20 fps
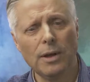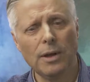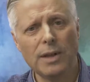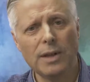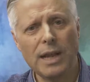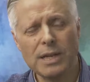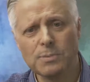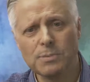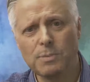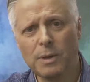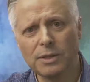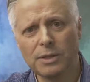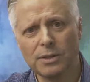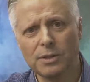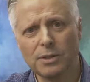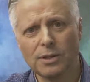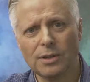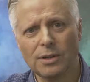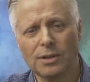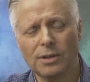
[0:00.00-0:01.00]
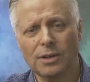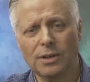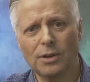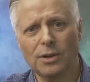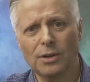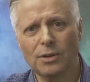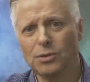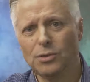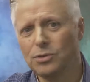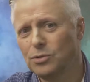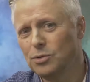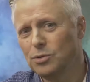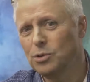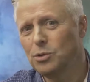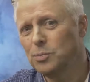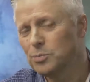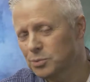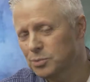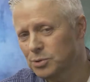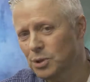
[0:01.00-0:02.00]
Next month, you
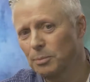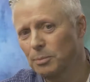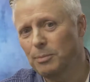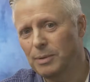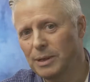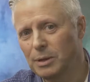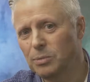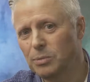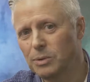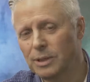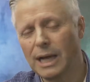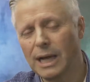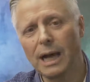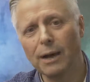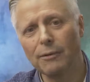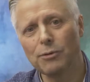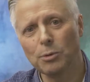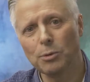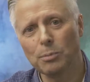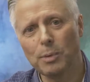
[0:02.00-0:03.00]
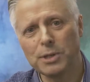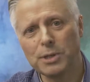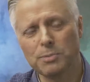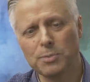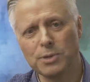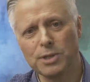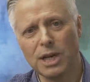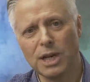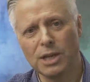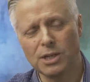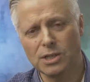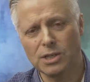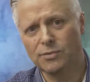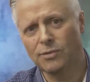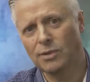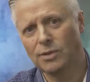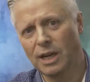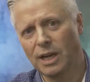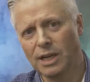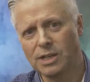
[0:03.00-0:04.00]
probably will have your budget projections
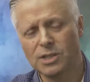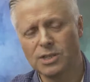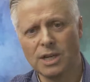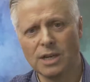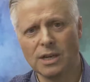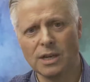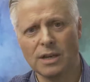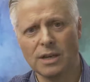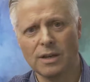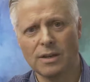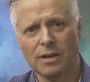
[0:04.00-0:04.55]
for the next year.